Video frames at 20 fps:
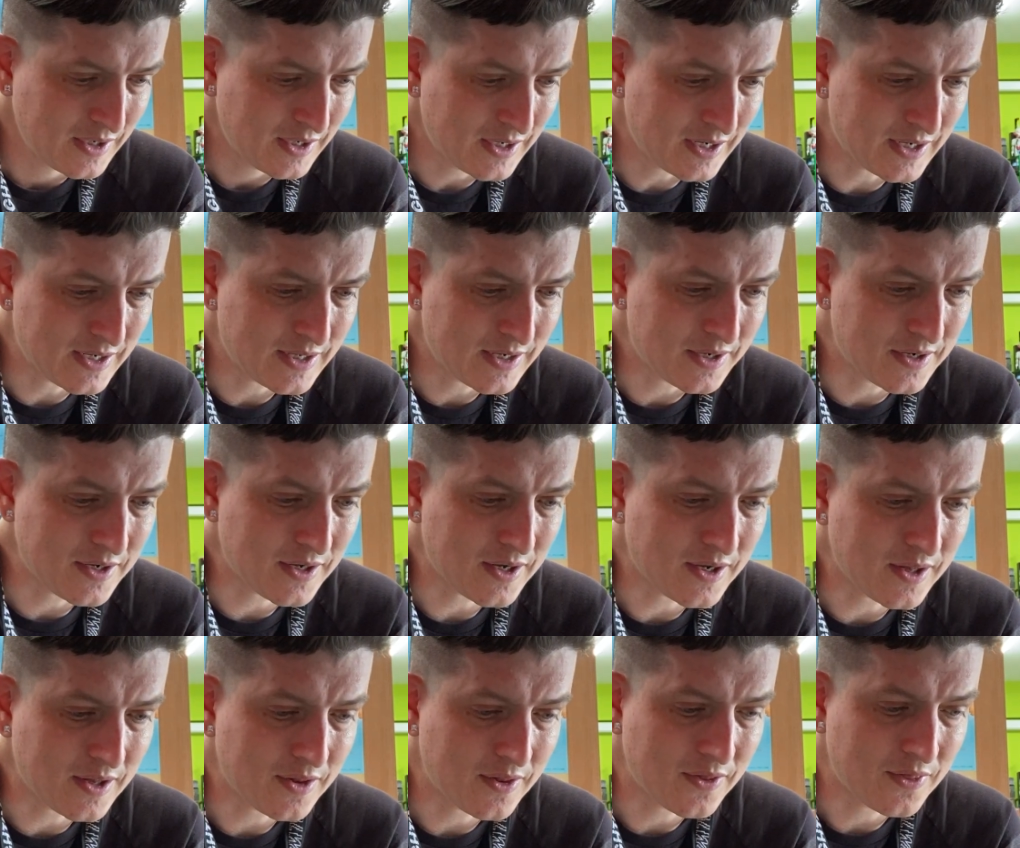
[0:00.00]
And
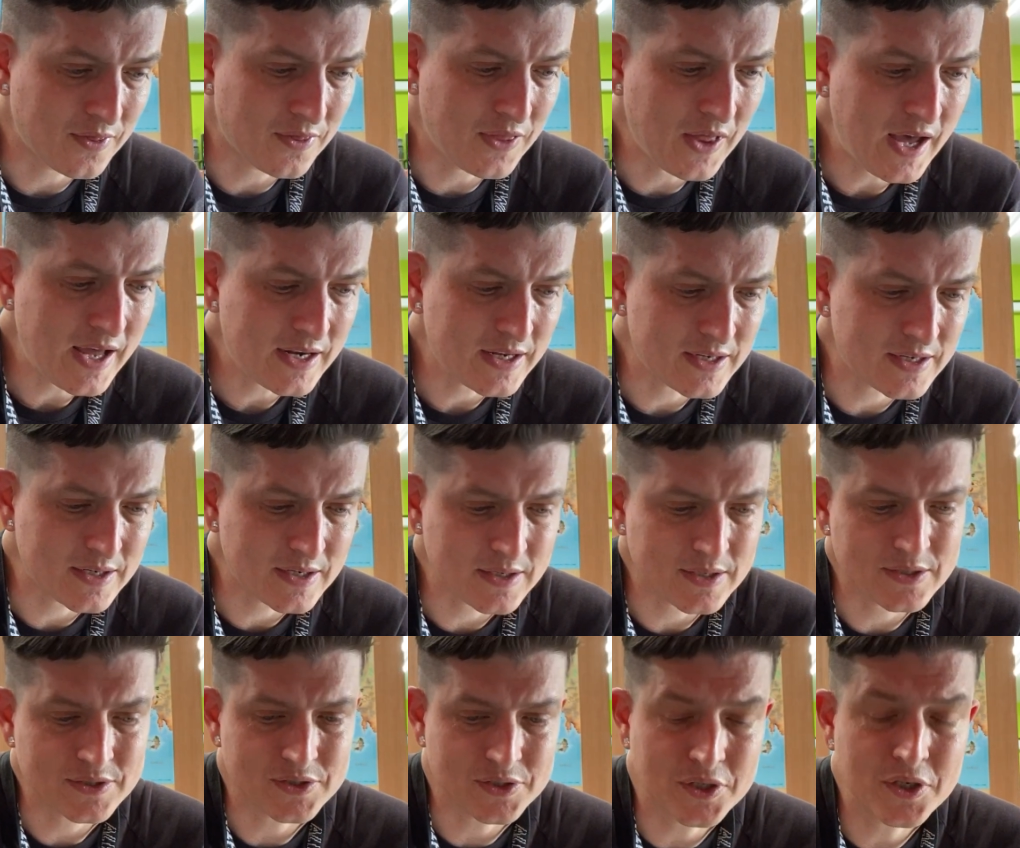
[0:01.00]
that
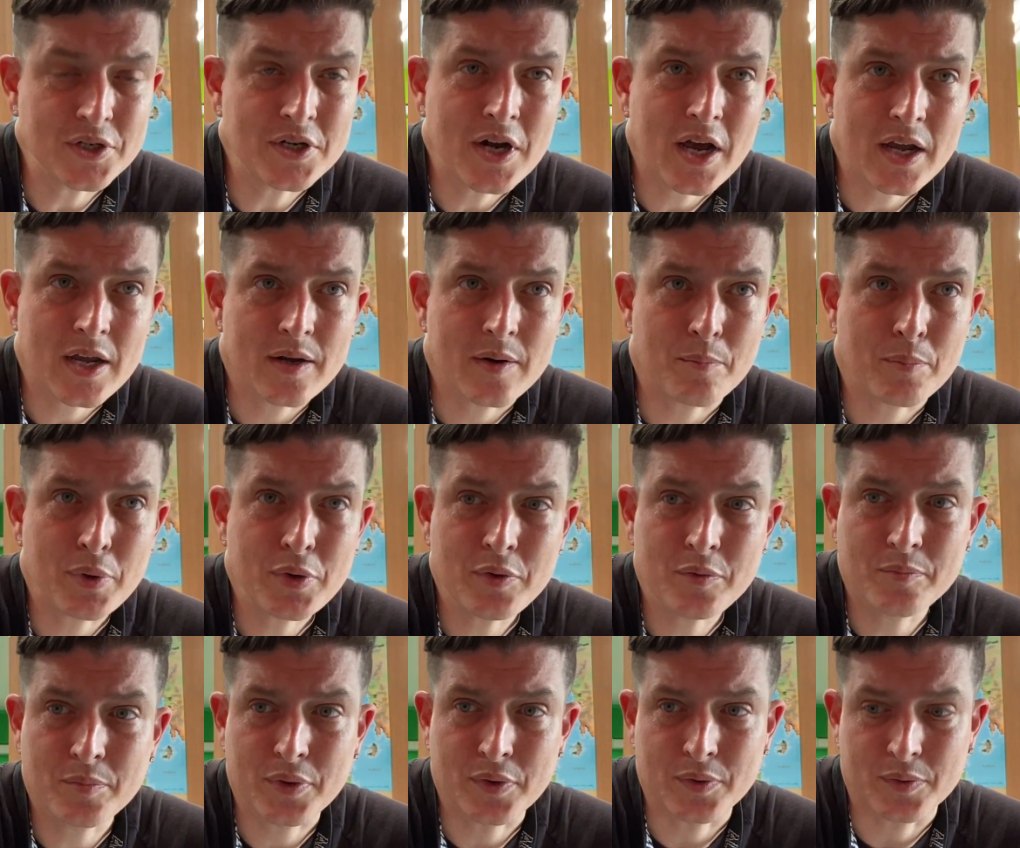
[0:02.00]
is Goodnight
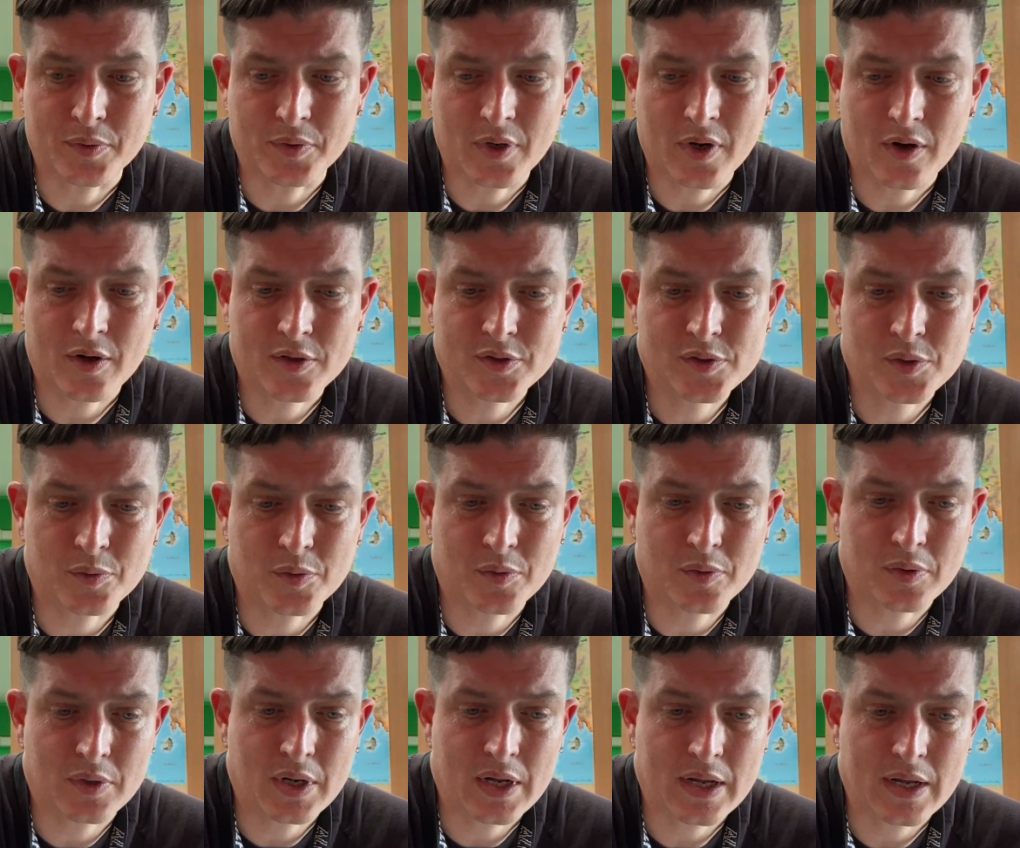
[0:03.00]
Poompoon, also
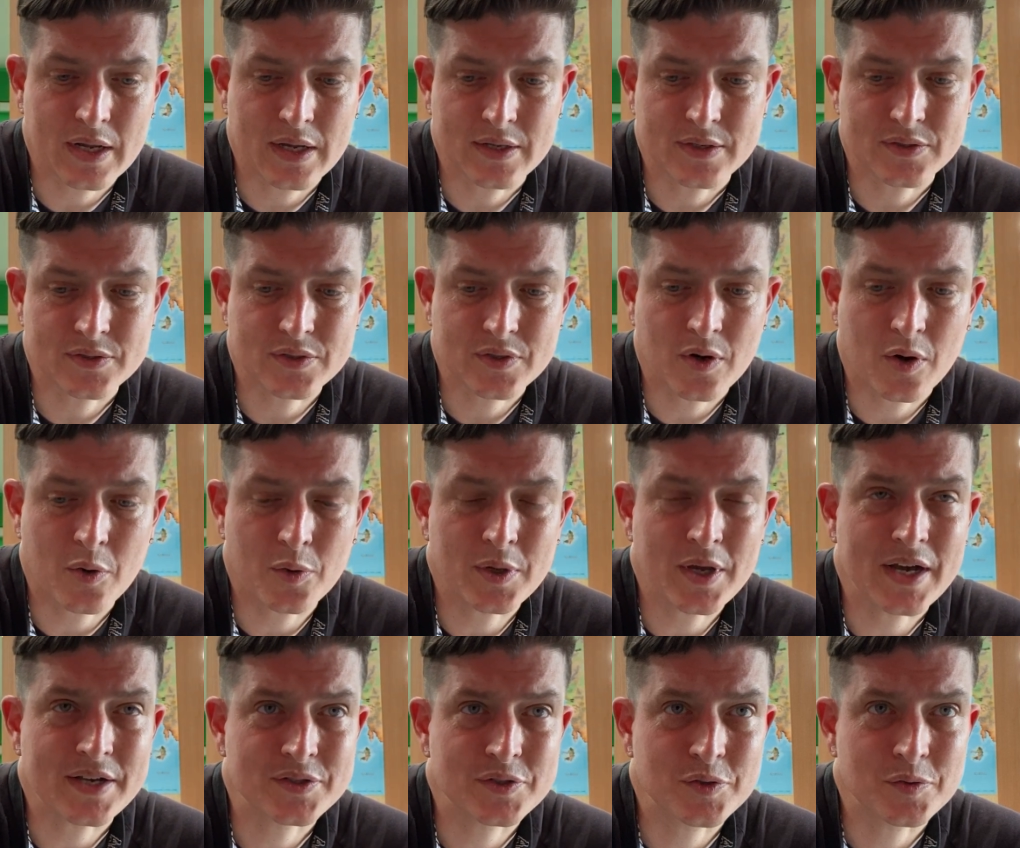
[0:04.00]
known as
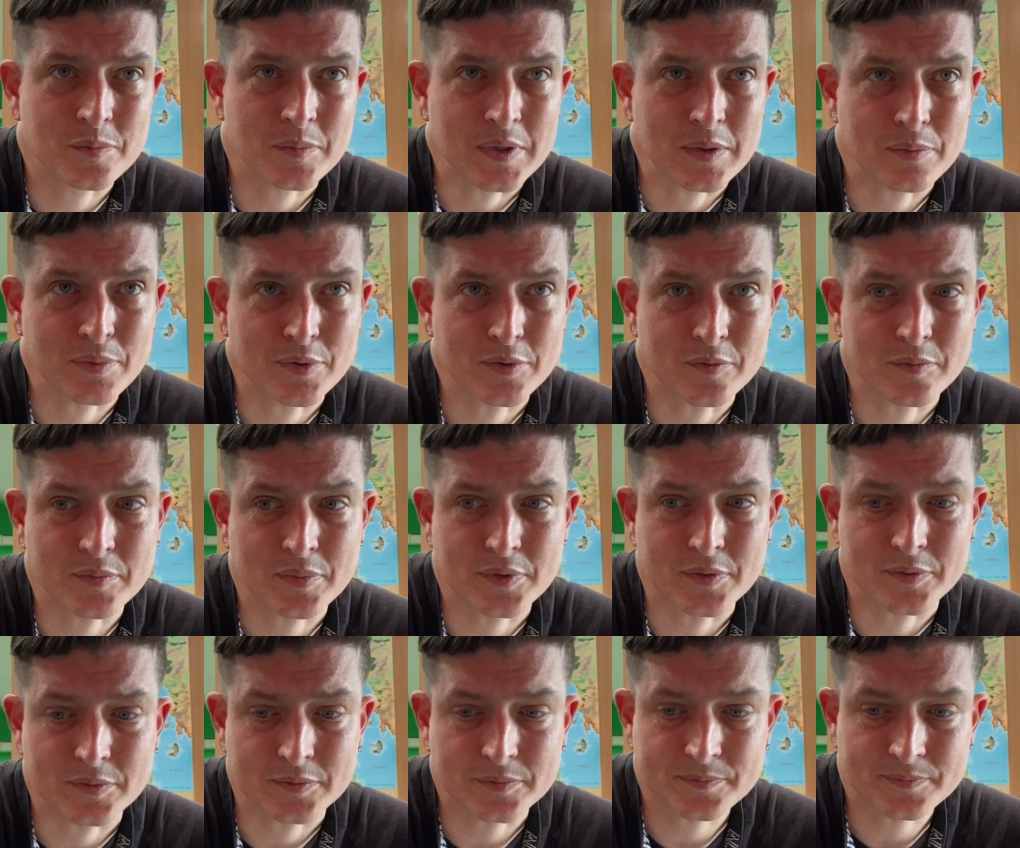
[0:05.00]
Oyasumi
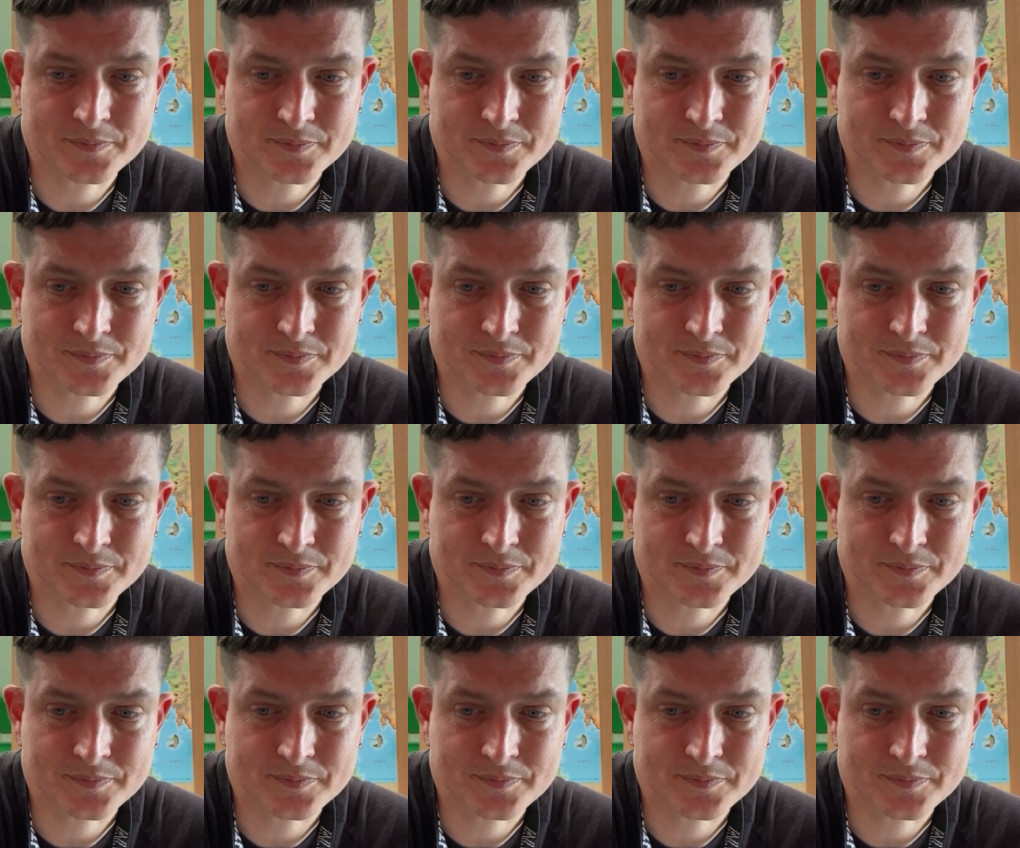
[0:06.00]
Poompoon.